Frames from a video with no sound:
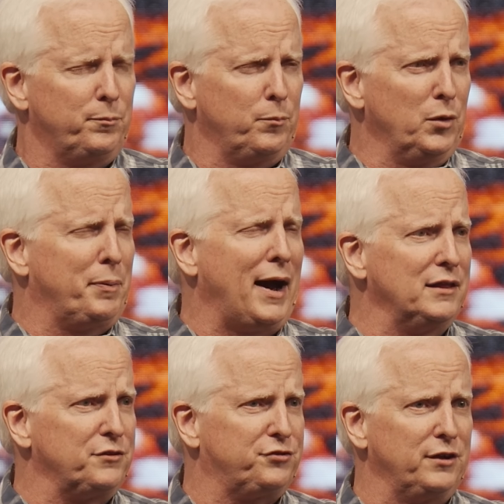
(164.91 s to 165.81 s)
when
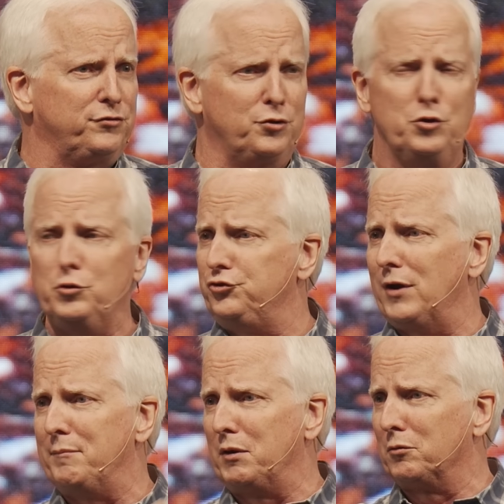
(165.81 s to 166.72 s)
Pilate says, Who would
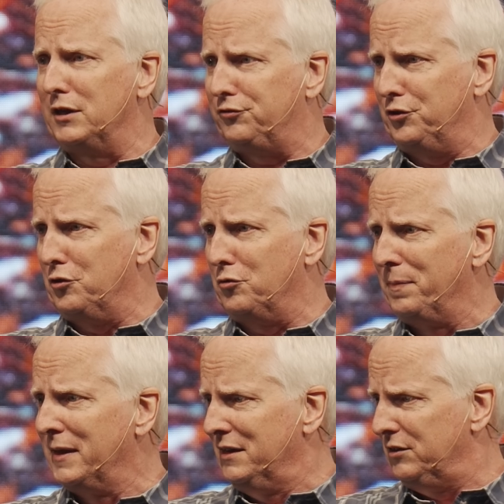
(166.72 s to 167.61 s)
you have me release to you?
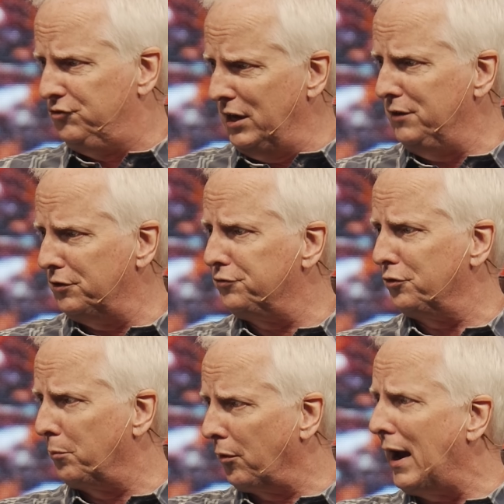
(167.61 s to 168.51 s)

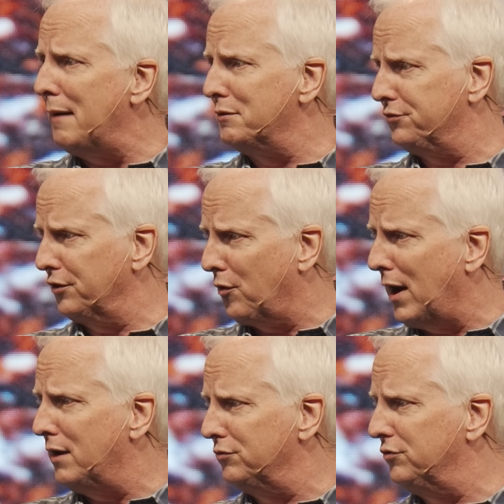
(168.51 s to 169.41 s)
Jesus or Barabbas, the
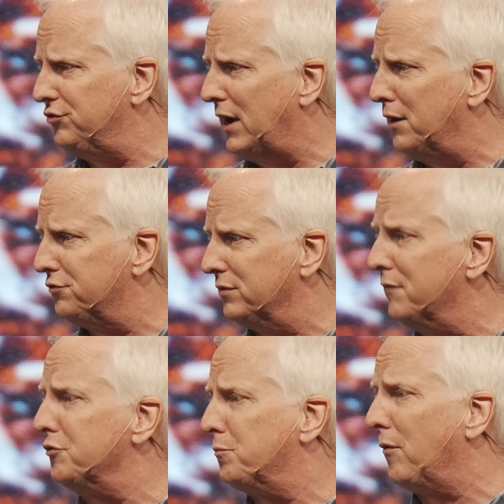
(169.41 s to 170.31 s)
crowd shouts,
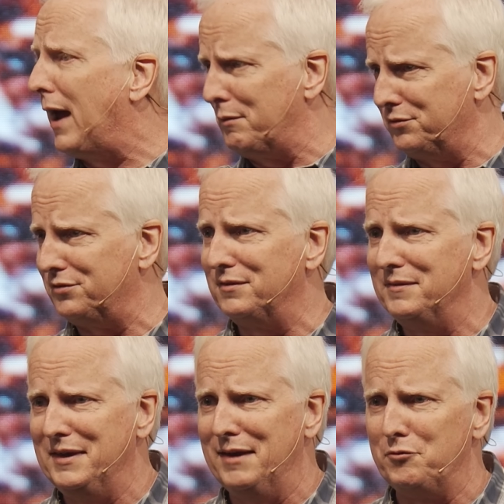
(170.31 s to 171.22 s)
Give us Barabbas,
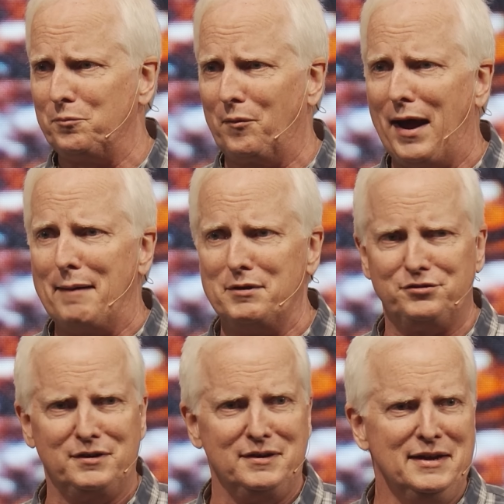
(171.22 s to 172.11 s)
give us
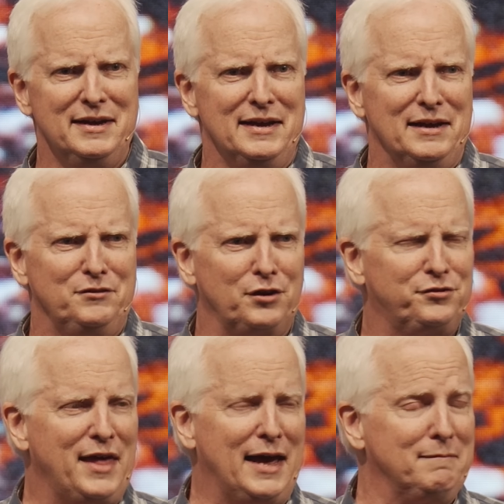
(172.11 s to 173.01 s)
Barabbas. And
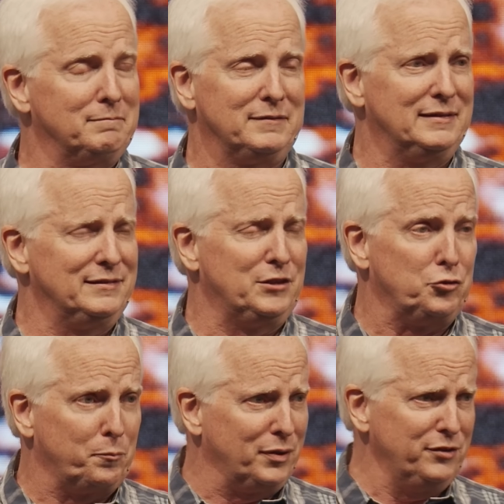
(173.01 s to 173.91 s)
just that, the
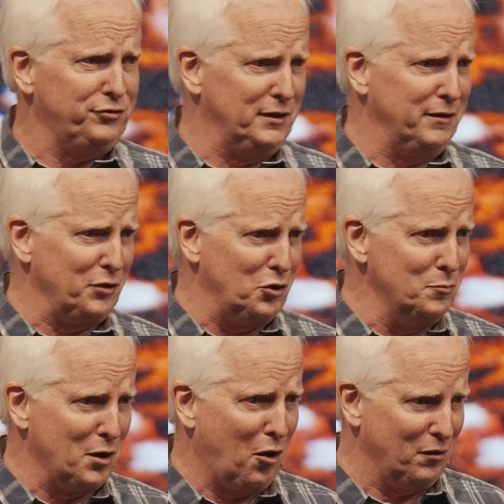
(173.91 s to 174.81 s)
duplicity of the
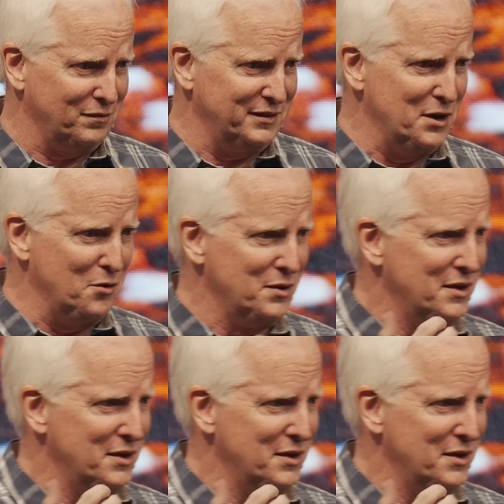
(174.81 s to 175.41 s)
human heart, you know,